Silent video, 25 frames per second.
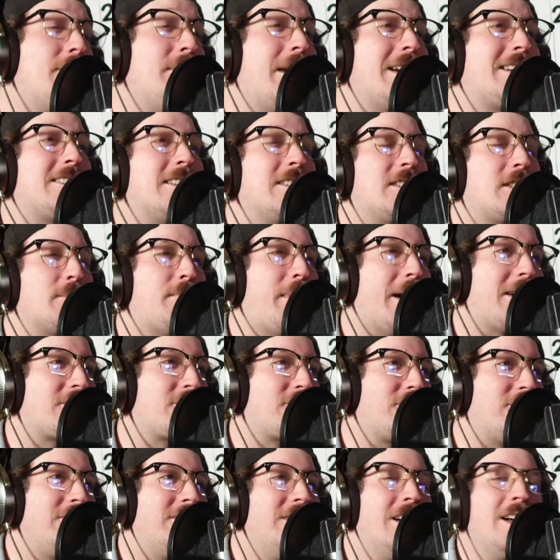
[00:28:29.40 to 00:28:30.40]
and makes it
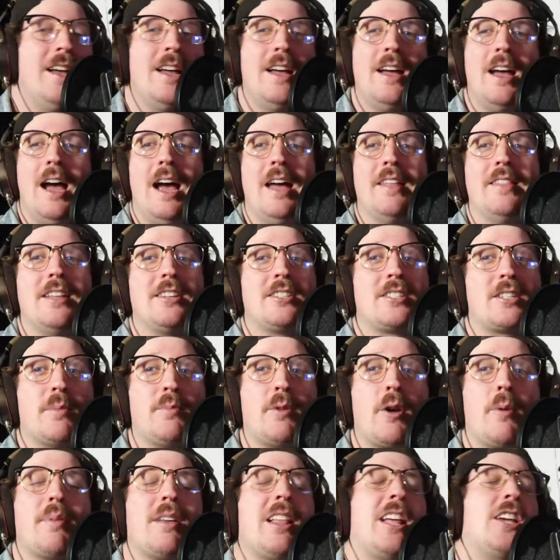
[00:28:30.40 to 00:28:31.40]
special. And then
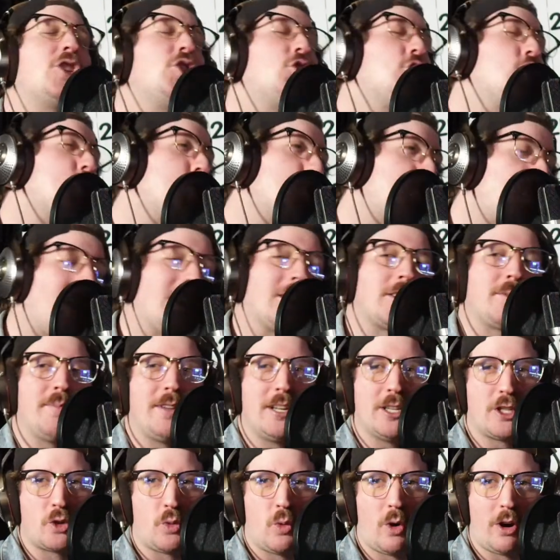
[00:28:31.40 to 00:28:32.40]
someone will be like, trust
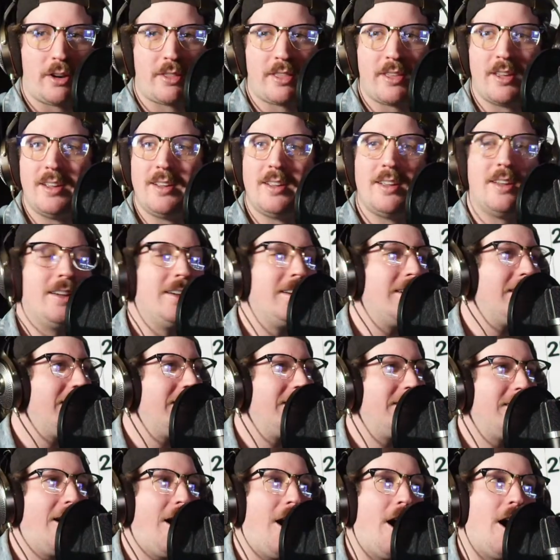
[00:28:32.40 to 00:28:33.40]
me, it's worth it,
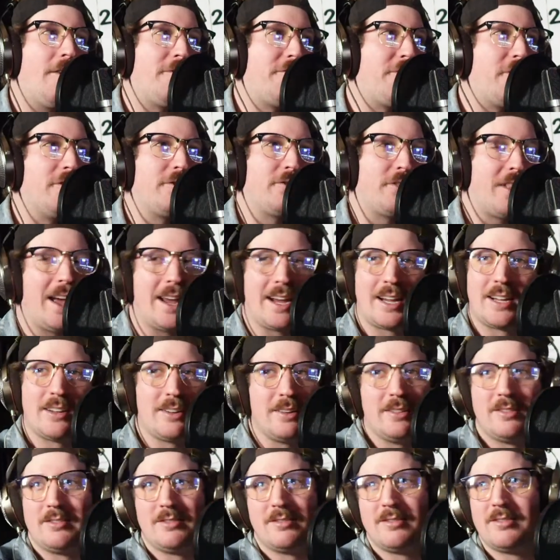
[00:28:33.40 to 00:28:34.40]
off of like
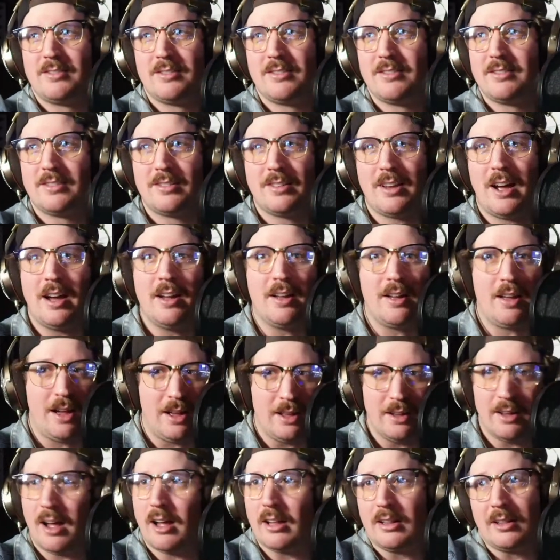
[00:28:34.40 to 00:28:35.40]

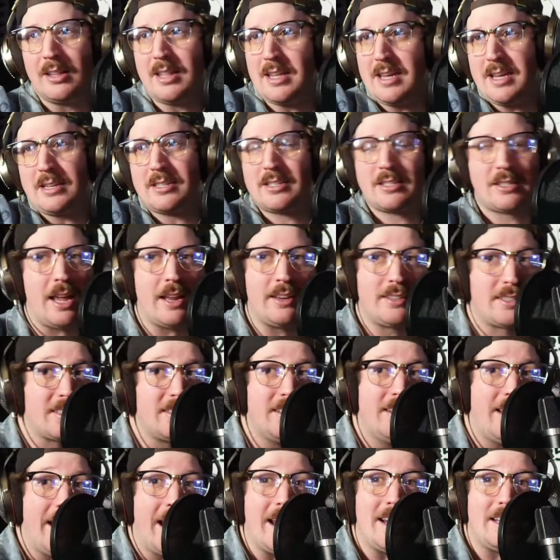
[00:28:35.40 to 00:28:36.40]
a lease that's
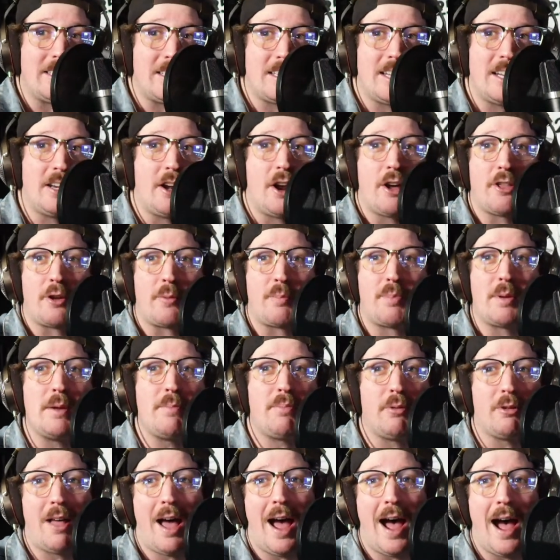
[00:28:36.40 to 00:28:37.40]
18 other
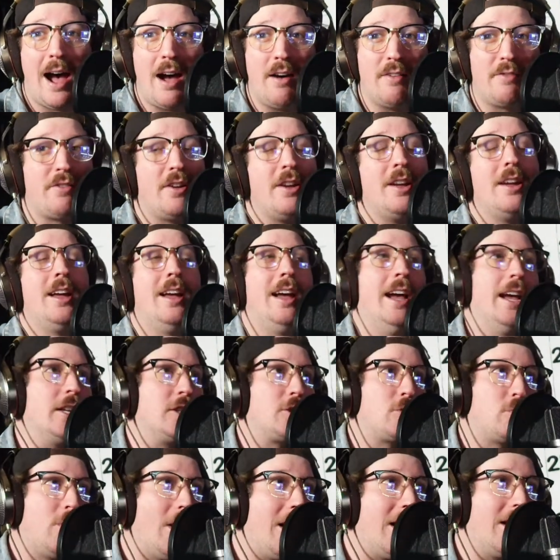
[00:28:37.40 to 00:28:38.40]
people have,
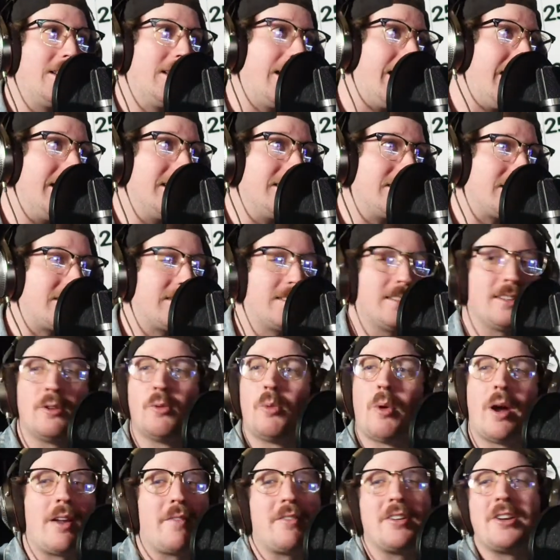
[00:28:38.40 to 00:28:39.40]
as well as
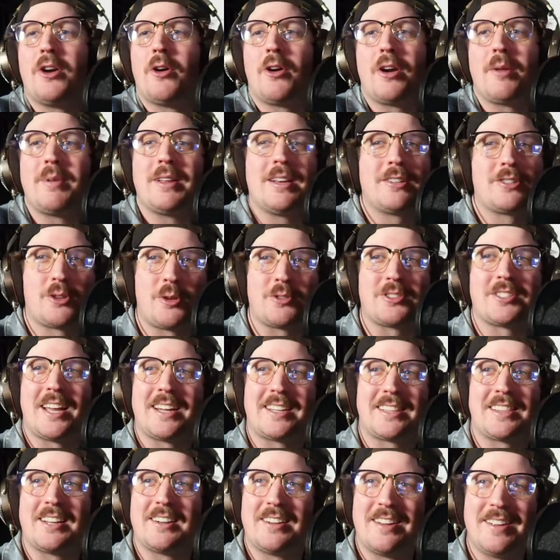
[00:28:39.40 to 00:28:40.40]
whatever, you know what I mean? So it's
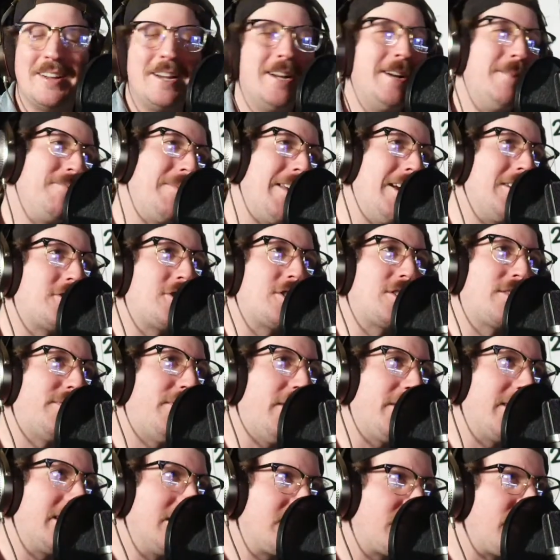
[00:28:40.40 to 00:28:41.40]
like, it's just
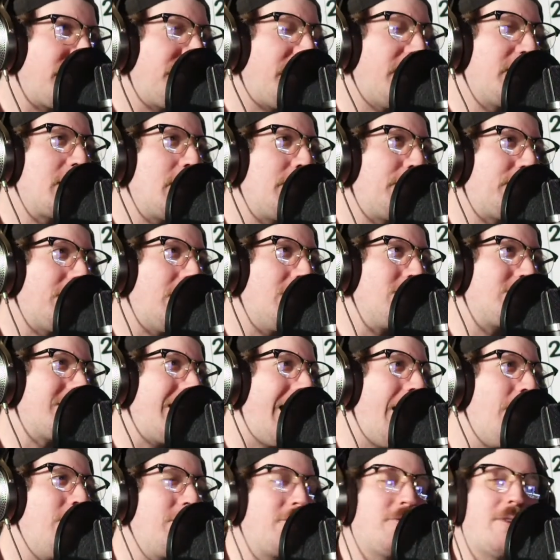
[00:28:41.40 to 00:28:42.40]
funny. It's a funny approach.
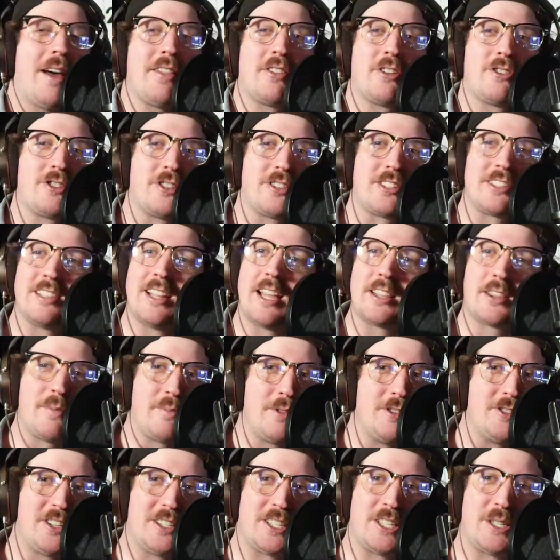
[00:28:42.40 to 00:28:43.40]
I would rather just let the
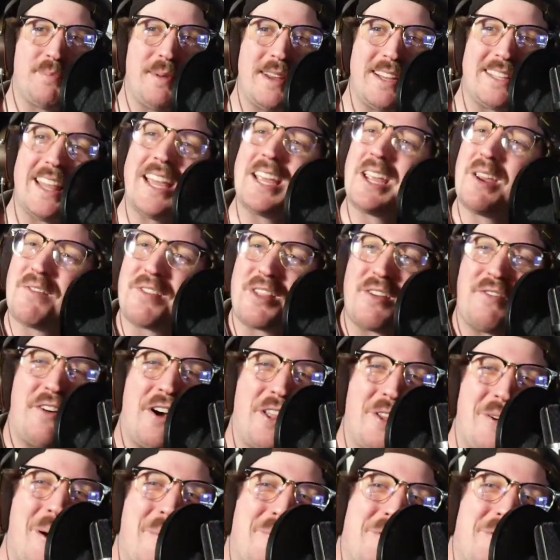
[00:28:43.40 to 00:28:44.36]
music speak. Thank you for the follow. I